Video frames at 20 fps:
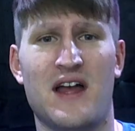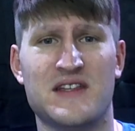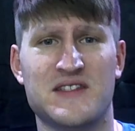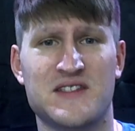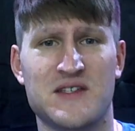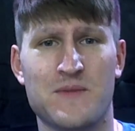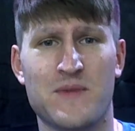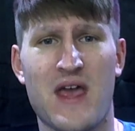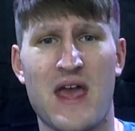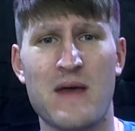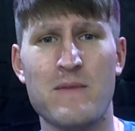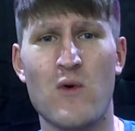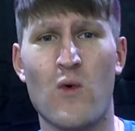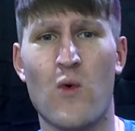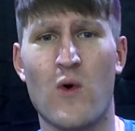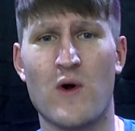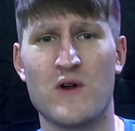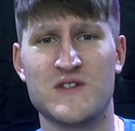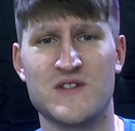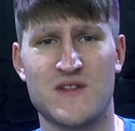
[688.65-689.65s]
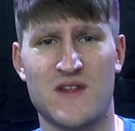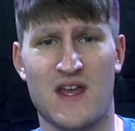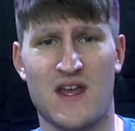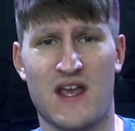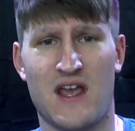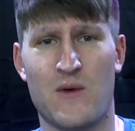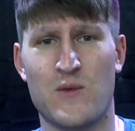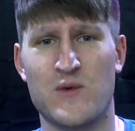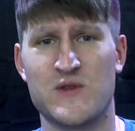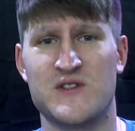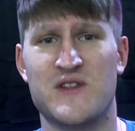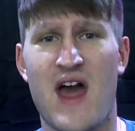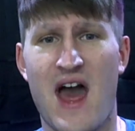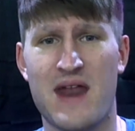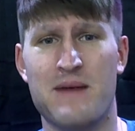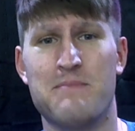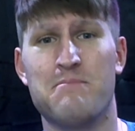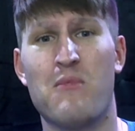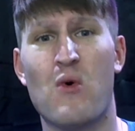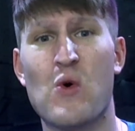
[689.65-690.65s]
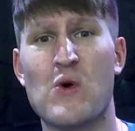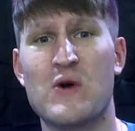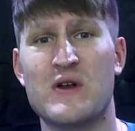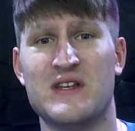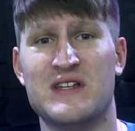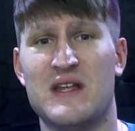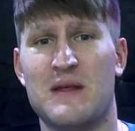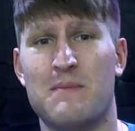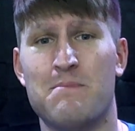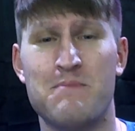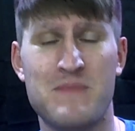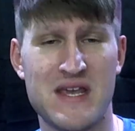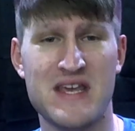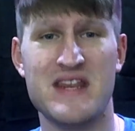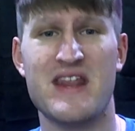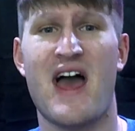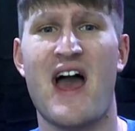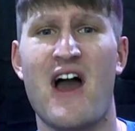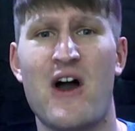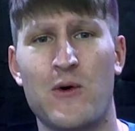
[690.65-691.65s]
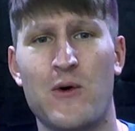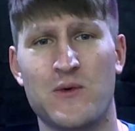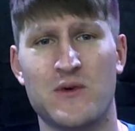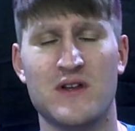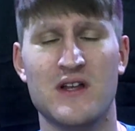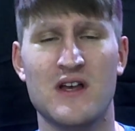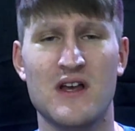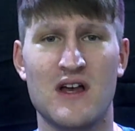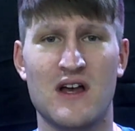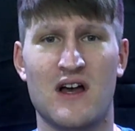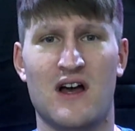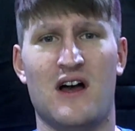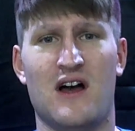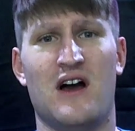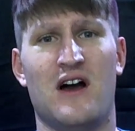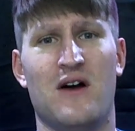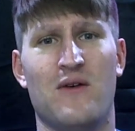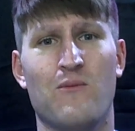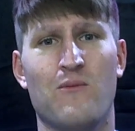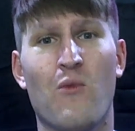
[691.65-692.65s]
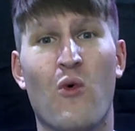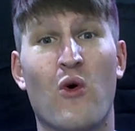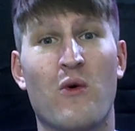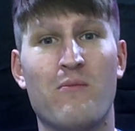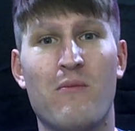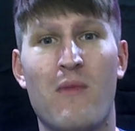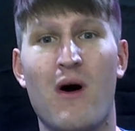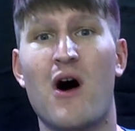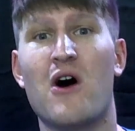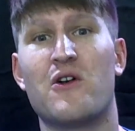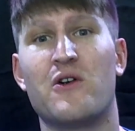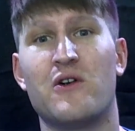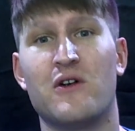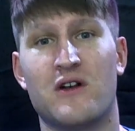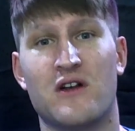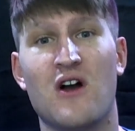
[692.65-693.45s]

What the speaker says: some Game Awards thing. It was that important. It beat out more modern